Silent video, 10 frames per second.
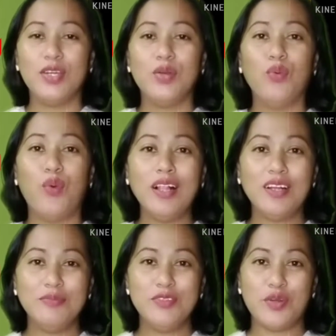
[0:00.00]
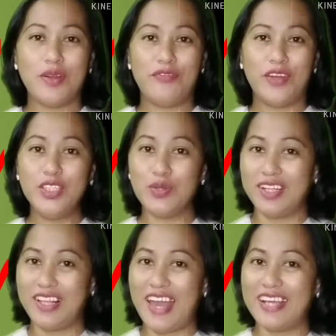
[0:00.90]
Welcome to our virtual
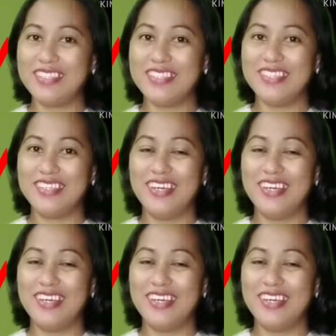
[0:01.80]
class,